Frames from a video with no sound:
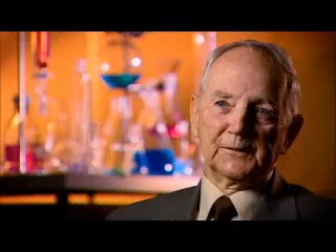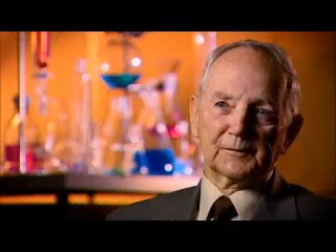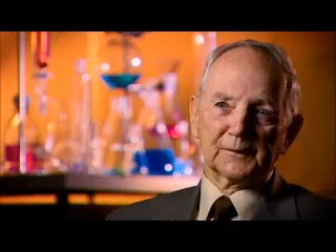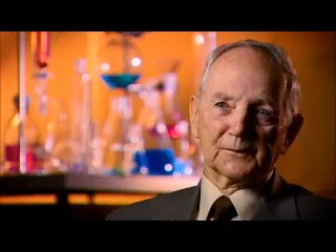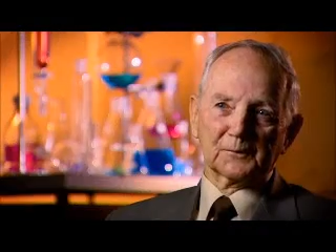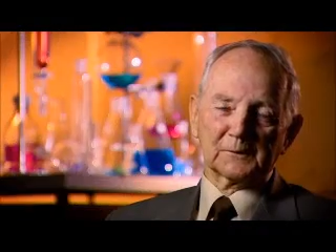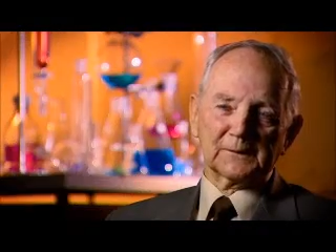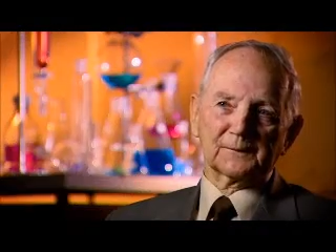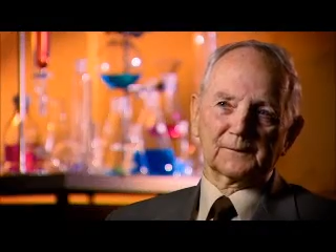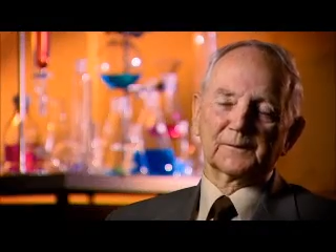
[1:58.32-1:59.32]
difficult
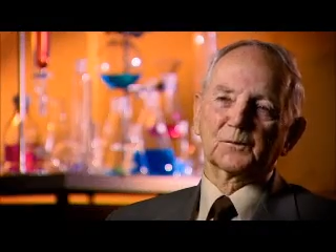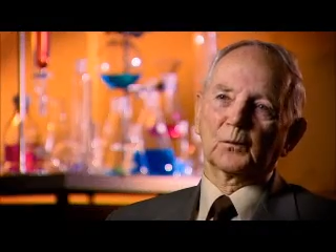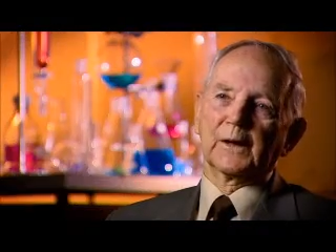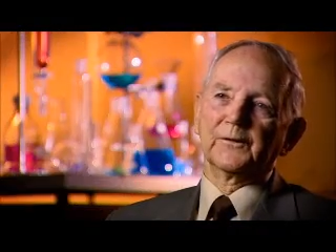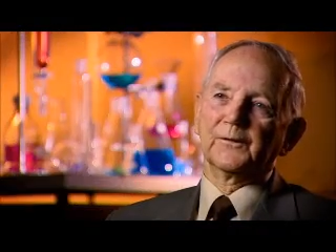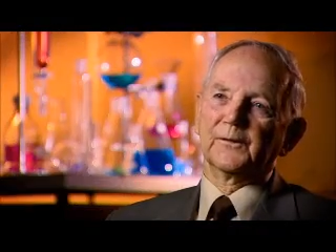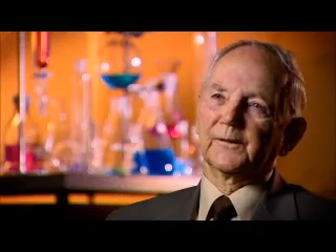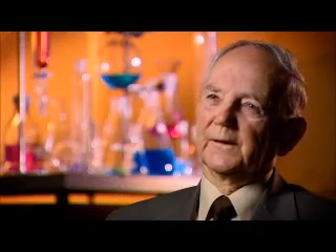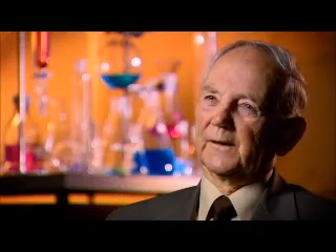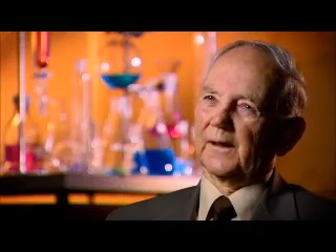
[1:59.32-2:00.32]
because it's 1
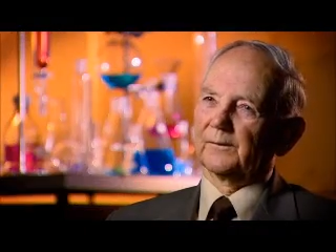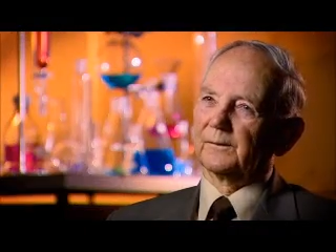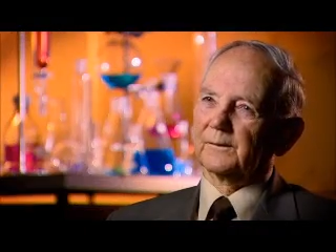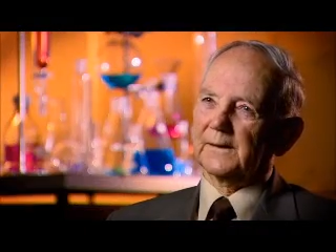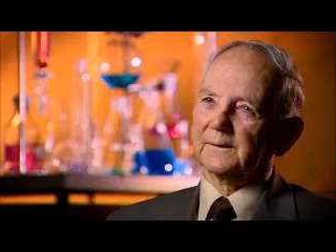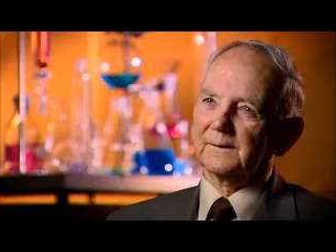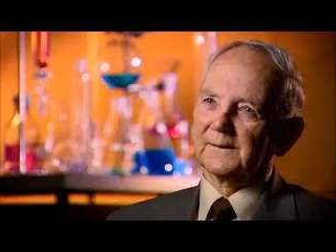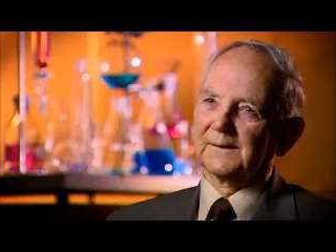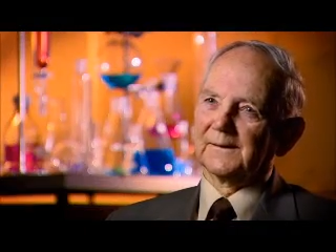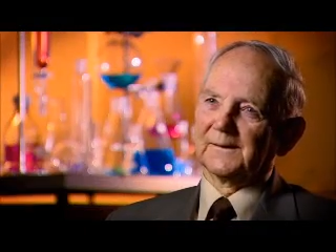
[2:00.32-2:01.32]
unit in
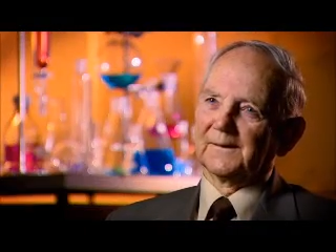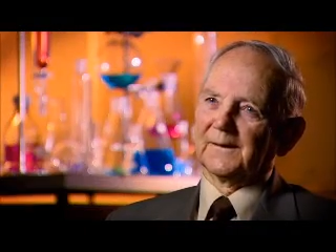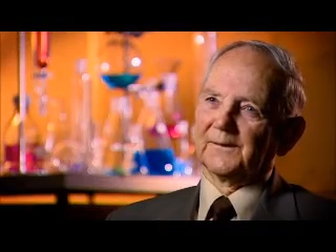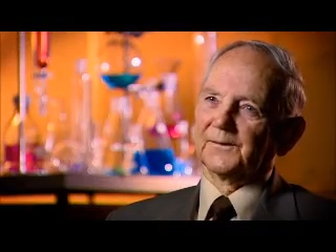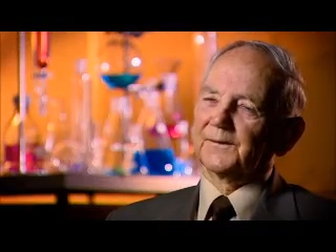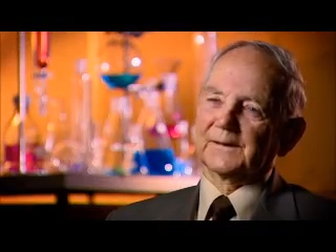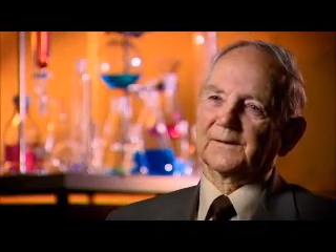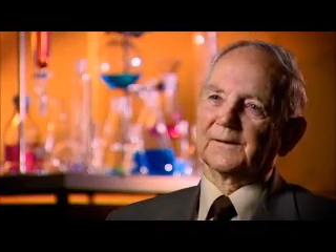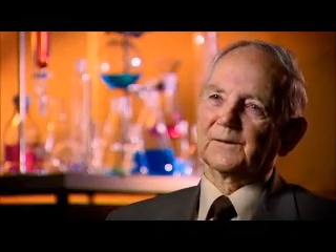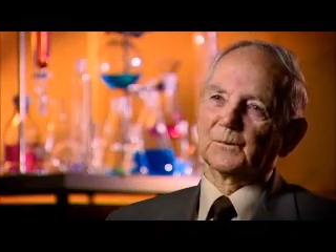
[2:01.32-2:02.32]
100,000, and the
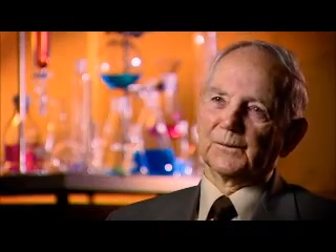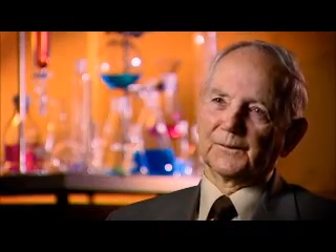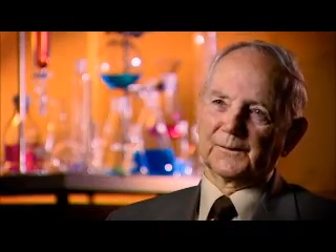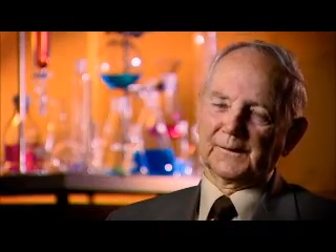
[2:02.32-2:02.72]
techniques weren't